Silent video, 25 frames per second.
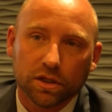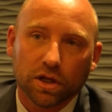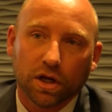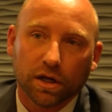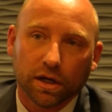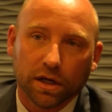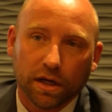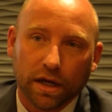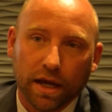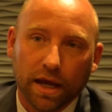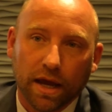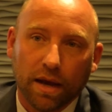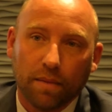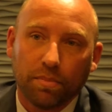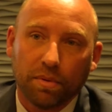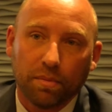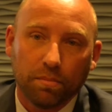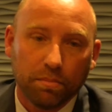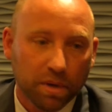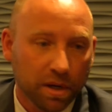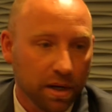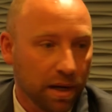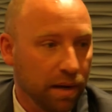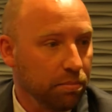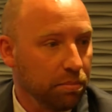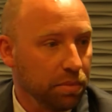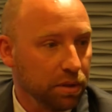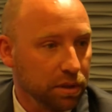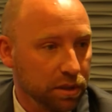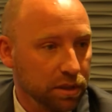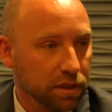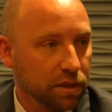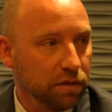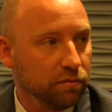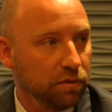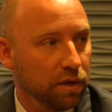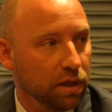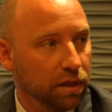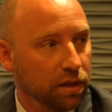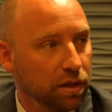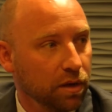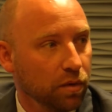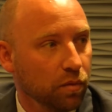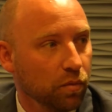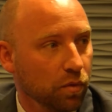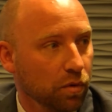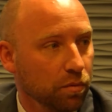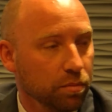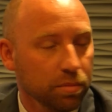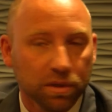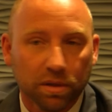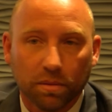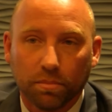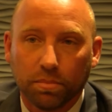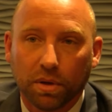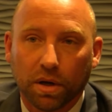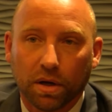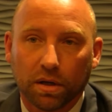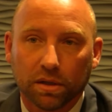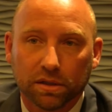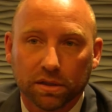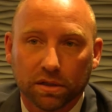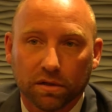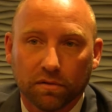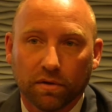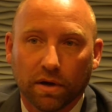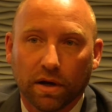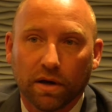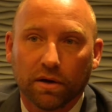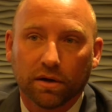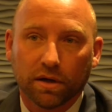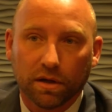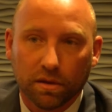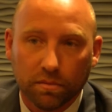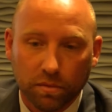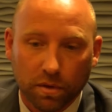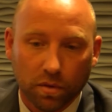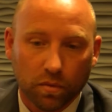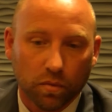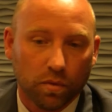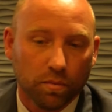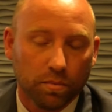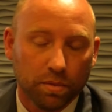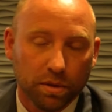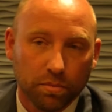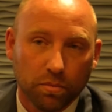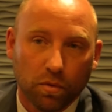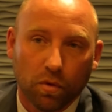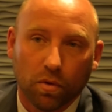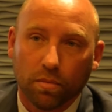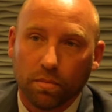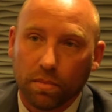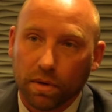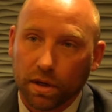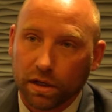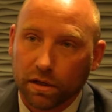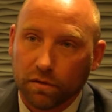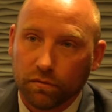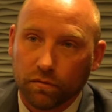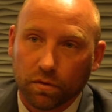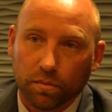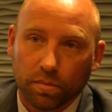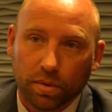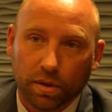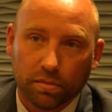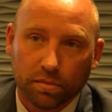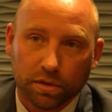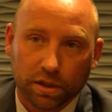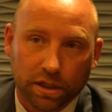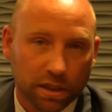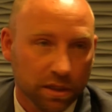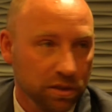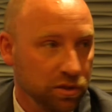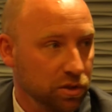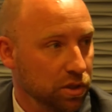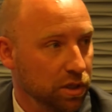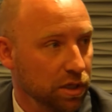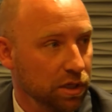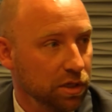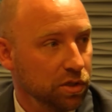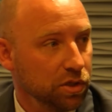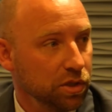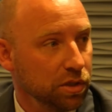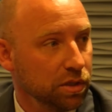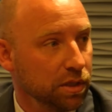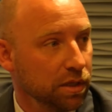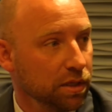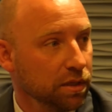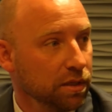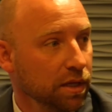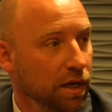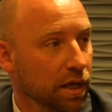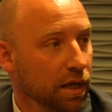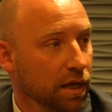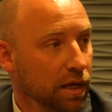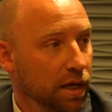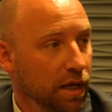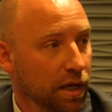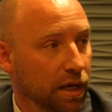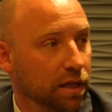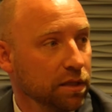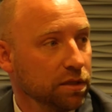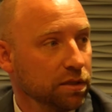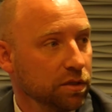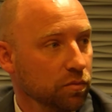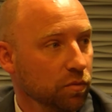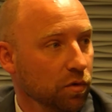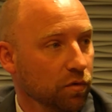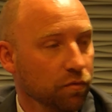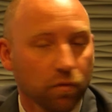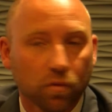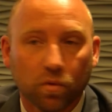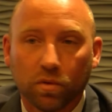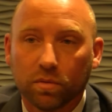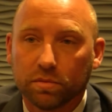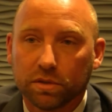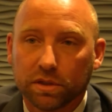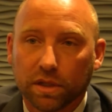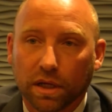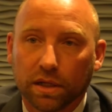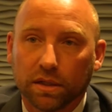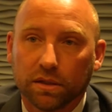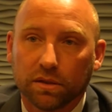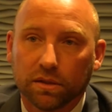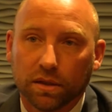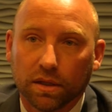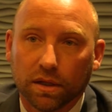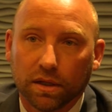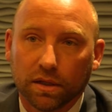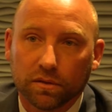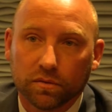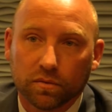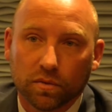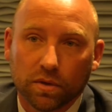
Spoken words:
not going to happen. But I believe that there will be a positive outcome. There will be more money for public education and some reforms tied to that as